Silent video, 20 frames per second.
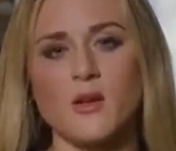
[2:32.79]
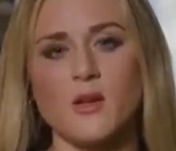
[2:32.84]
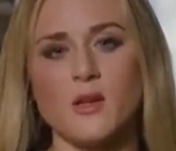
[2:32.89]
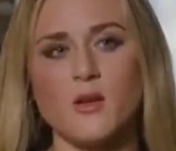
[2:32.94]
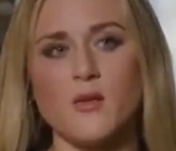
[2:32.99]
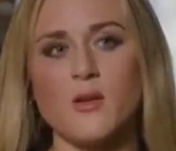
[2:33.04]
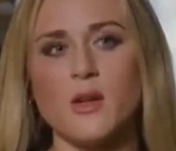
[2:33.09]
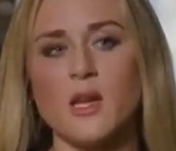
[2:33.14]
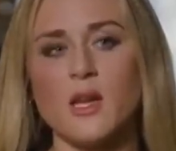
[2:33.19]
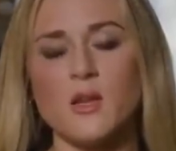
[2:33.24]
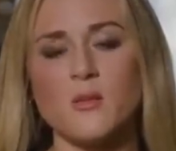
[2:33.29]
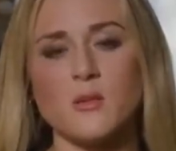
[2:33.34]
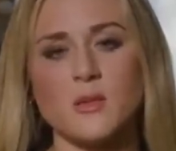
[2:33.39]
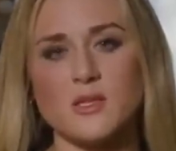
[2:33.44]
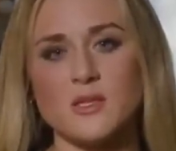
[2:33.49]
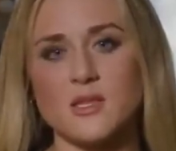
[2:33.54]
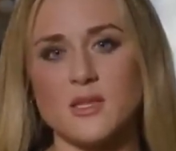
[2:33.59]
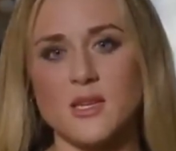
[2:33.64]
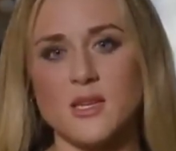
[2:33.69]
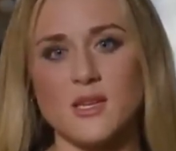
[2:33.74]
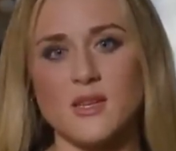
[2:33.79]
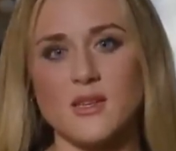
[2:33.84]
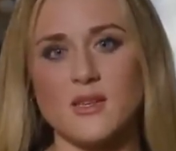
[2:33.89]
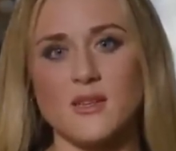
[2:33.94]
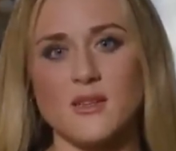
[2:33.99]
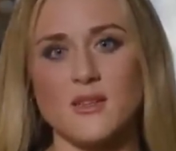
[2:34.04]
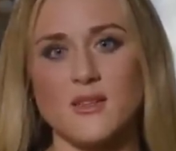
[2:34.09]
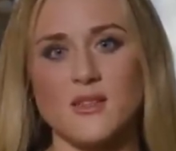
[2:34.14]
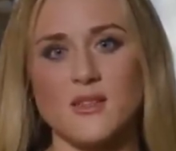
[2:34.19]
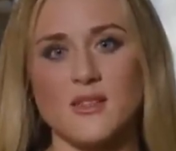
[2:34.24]
Unanimously,
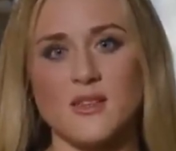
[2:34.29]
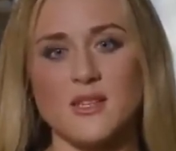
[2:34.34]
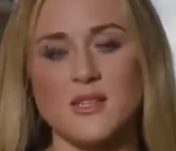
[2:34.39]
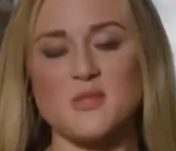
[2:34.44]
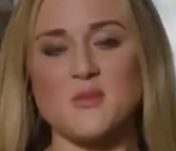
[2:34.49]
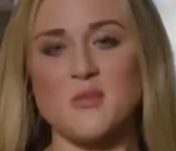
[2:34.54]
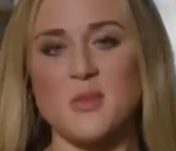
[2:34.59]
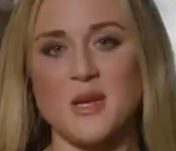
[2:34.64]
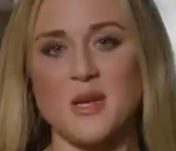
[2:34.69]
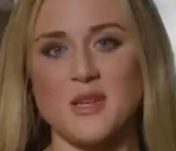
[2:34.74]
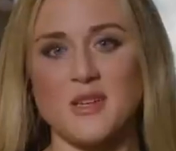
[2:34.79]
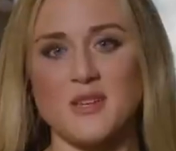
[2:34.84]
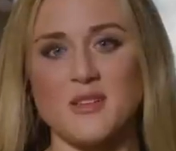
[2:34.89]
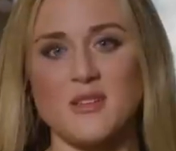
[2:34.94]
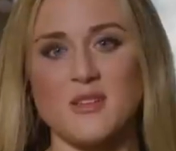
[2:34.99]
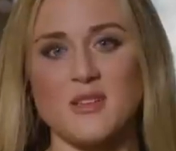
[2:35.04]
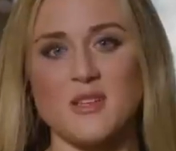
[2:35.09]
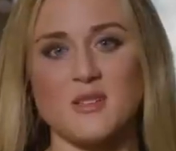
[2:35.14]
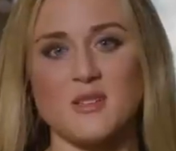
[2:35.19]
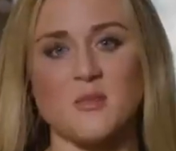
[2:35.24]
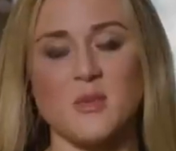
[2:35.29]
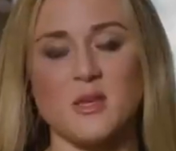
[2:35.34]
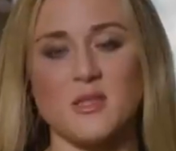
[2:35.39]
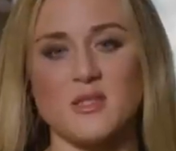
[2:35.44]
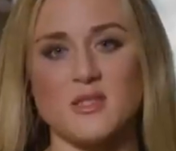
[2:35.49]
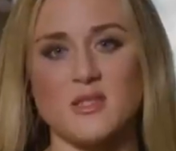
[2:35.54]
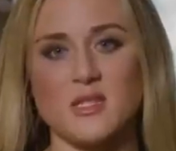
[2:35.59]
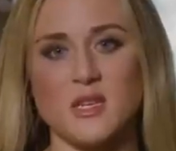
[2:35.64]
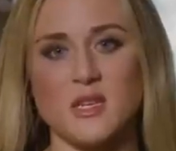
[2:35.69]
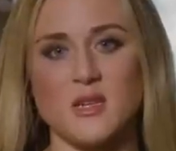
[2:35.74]
these
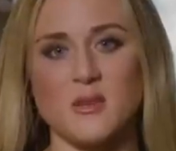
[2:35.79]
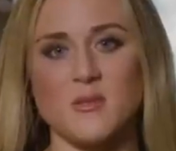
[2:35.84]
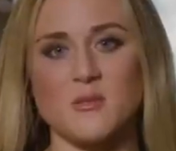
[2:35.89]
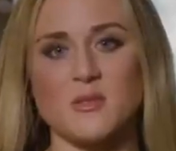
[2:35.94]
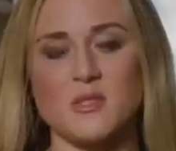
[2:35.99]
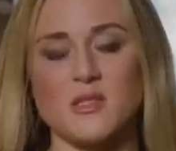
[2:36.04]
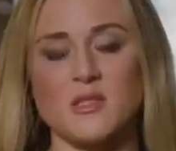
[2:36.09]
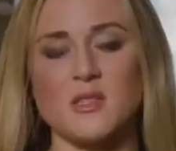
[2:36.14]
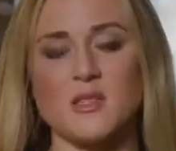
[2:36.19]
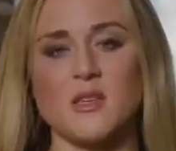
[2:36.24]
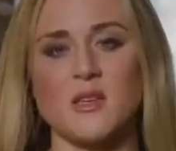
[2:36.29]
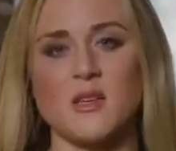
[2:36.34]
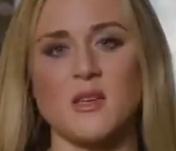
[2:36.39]
men's teams,